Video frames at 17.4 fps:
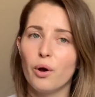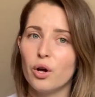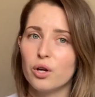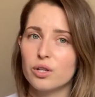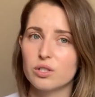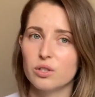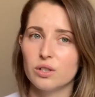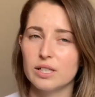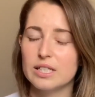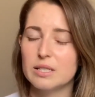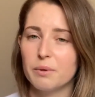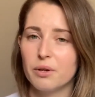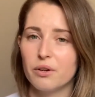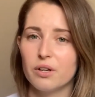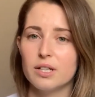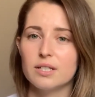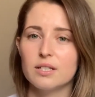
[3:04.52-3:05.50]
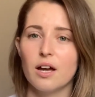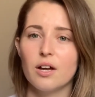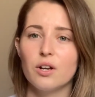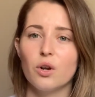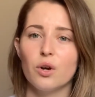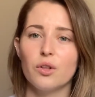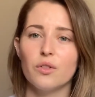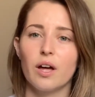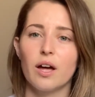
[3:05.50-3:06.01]
personal experience, I
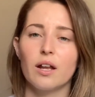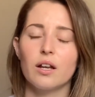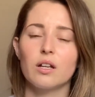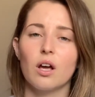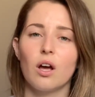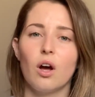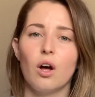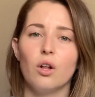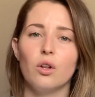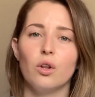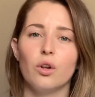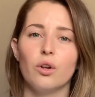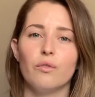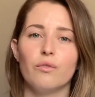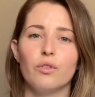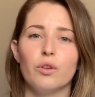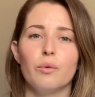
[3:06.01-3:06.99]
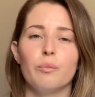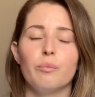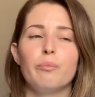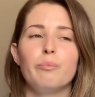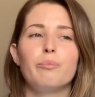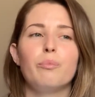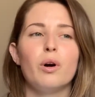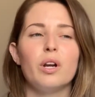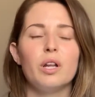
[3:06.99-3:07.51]
know that a lot of the
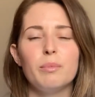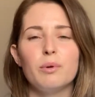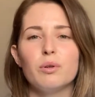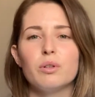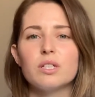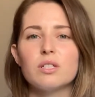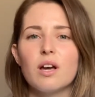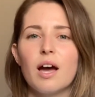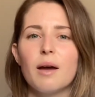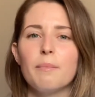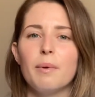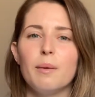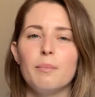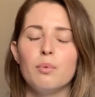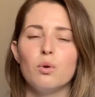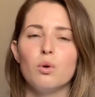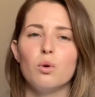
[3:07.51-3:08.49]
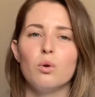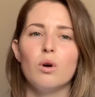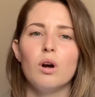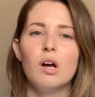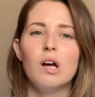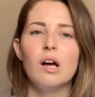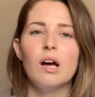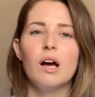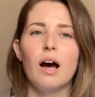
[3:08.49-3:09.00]
bodybuilder type people,
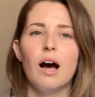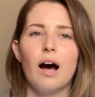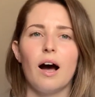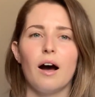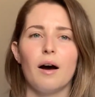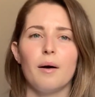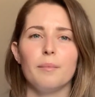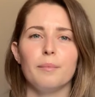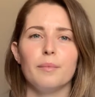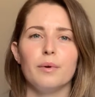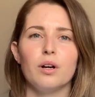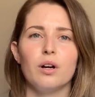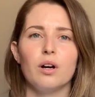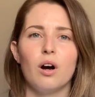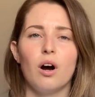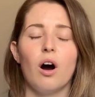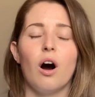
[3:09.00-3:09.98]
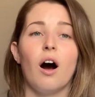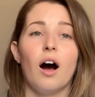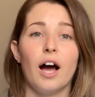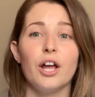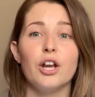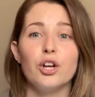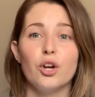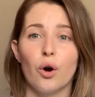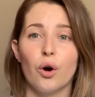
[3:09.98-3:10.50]

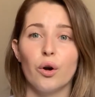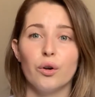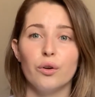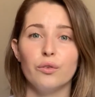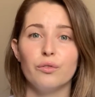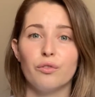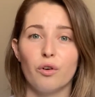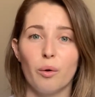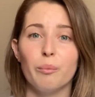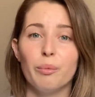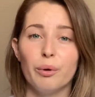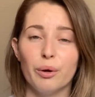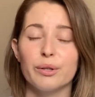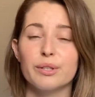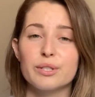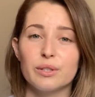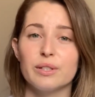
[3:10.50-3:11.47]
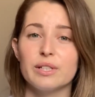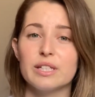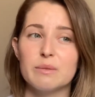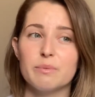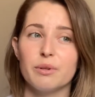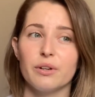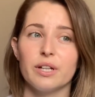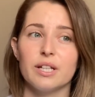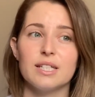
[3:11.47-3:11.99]
I know from personal
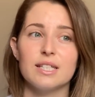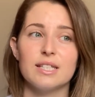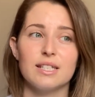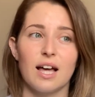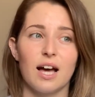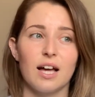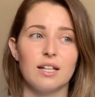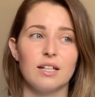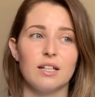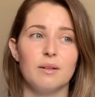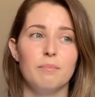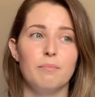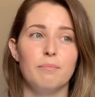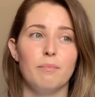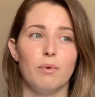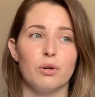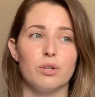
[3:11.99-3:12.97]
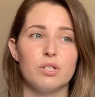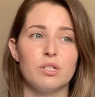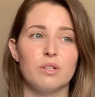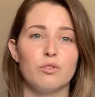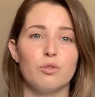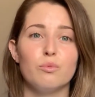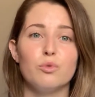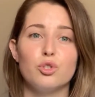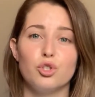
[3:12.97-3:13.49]
experience that most
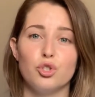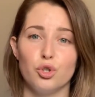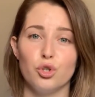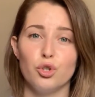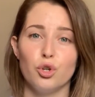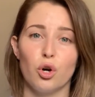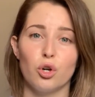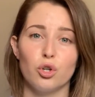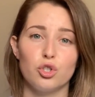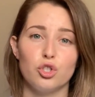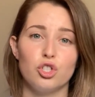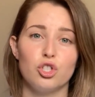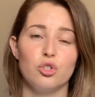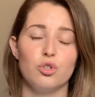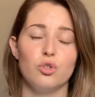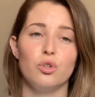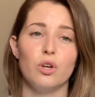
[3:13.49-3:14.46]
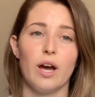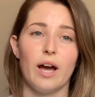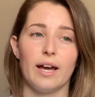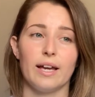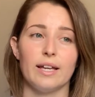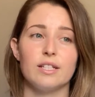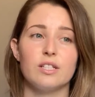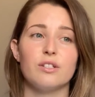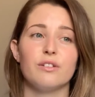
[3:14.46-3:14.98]
of them do not do
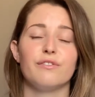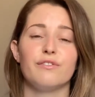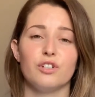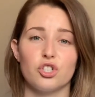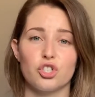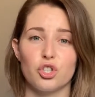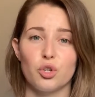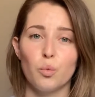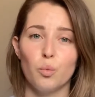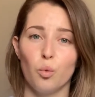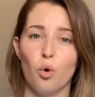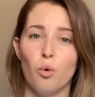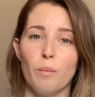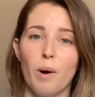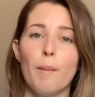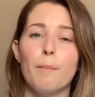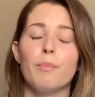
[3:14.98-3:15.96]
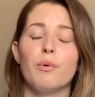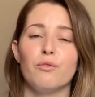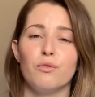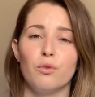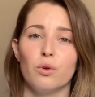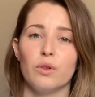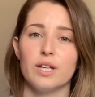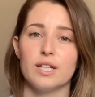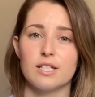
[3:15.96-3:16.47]
a sufficient warm-up
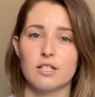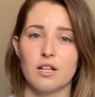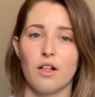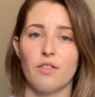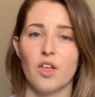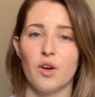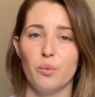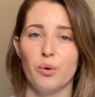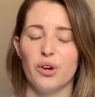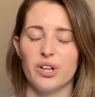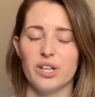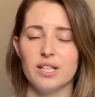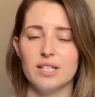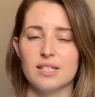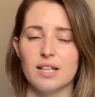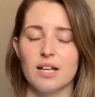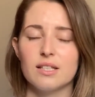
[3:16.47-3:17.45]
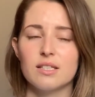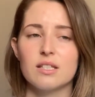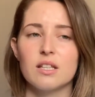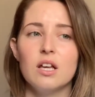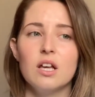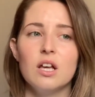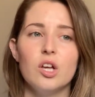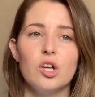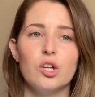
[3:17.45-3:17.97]
before they start their working sets.
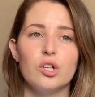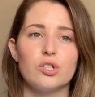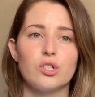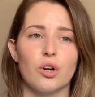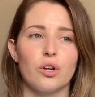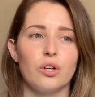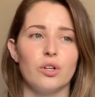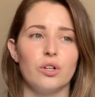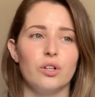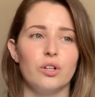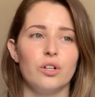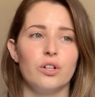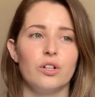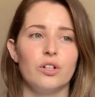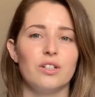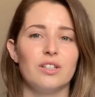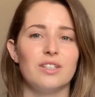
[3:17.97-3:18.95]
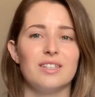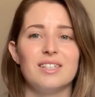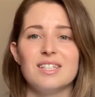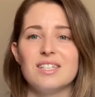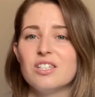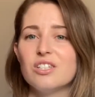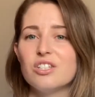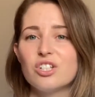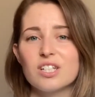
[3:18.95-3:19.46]
So
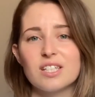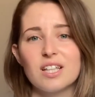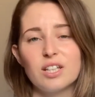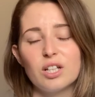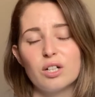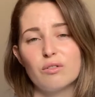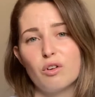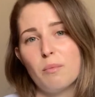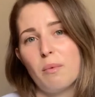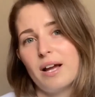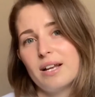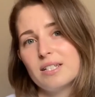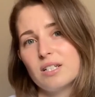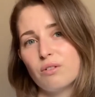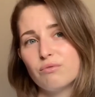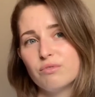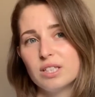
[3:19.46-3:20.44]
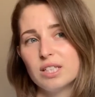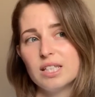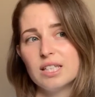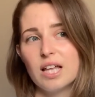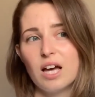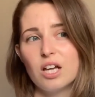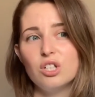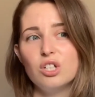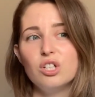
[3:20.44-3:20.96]
this is just a little reminder really
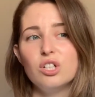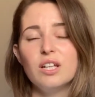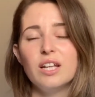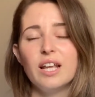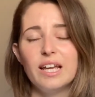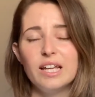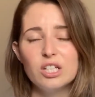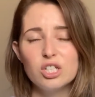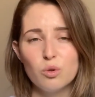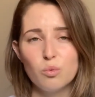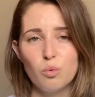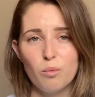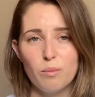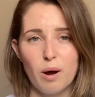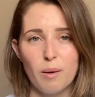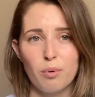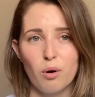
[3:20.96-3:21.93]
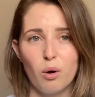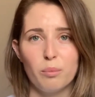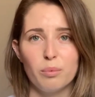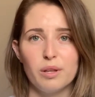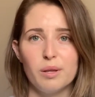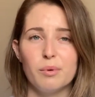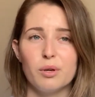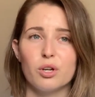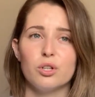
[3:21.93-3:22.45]
that you need to warm up
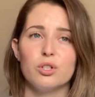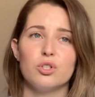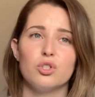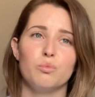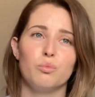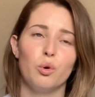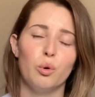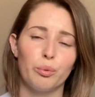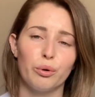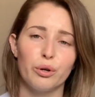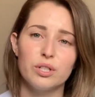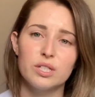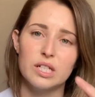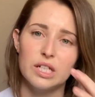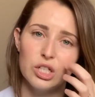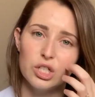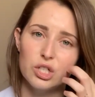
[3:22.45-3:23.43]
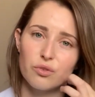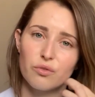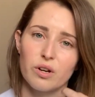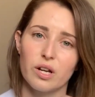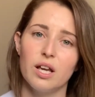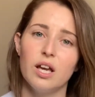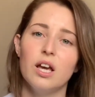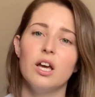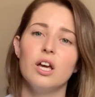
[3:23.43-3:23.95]
properly, because you're more prone to
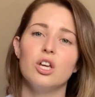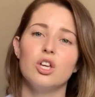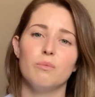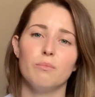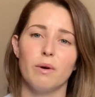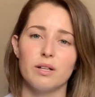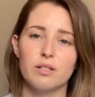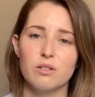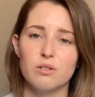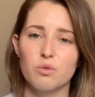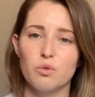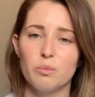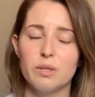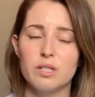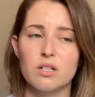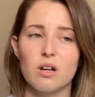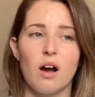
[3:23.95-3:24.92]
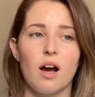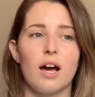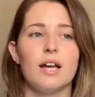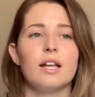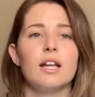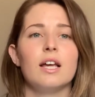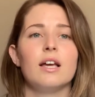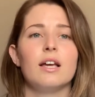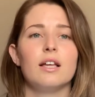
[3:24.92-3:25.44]
injury, your muscles will be
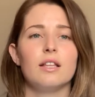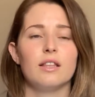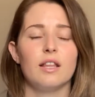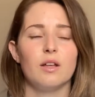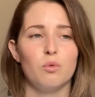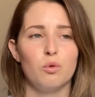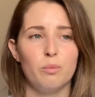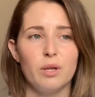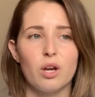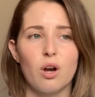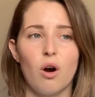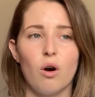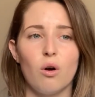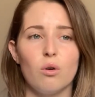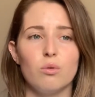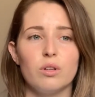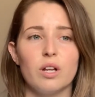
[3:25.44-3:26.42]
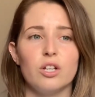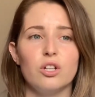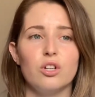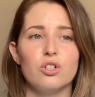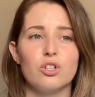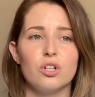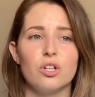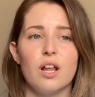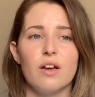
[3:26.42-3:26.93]
tight, they will be cold, and you
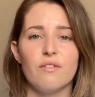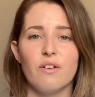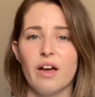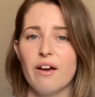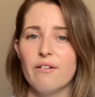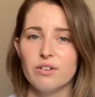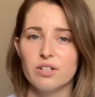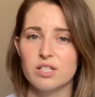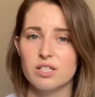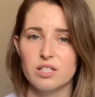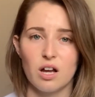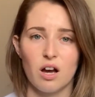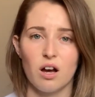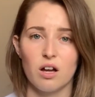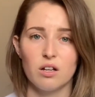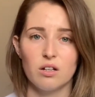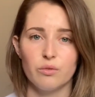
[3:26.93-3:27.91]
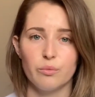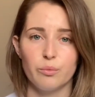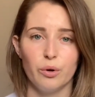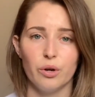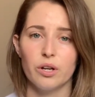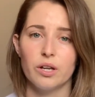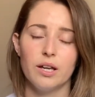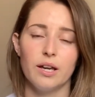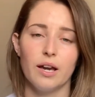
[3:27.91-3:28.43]
should never ever start
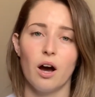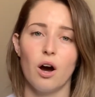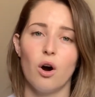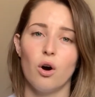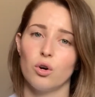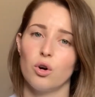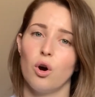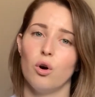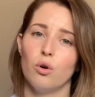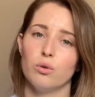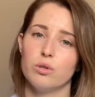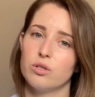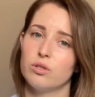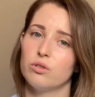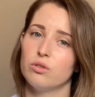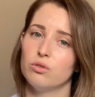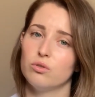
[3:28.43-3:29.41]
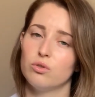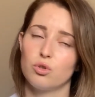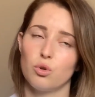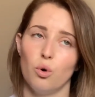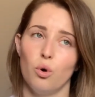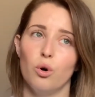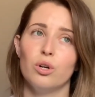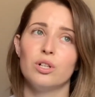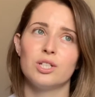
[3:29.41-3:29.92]
working out on cold,
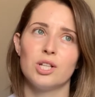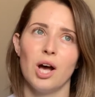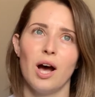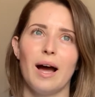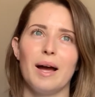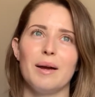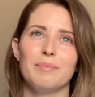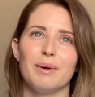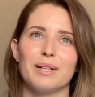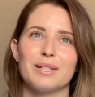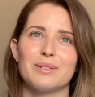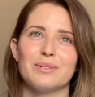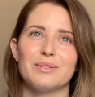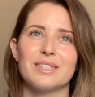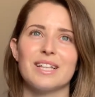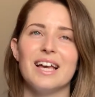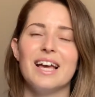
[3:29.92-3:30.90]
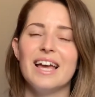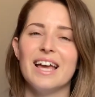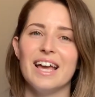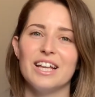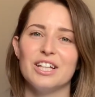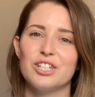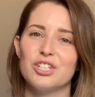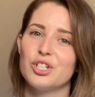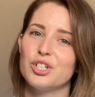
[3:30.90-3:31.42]
sore, tight muscles.
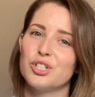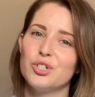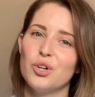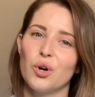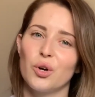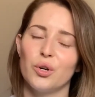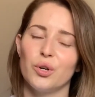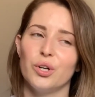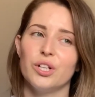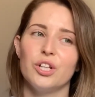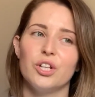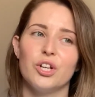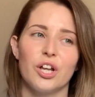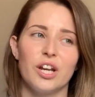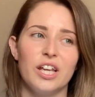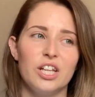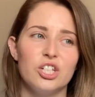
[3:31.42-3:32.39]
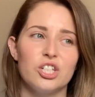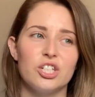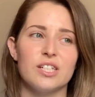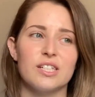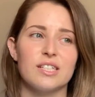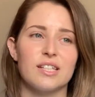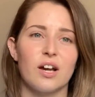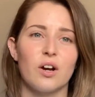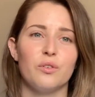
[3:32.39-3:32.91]
It's just not good. You're going to injure
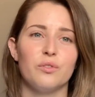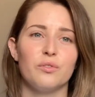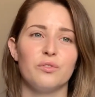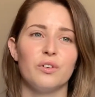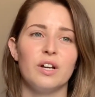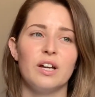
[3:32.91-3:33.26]
yourself,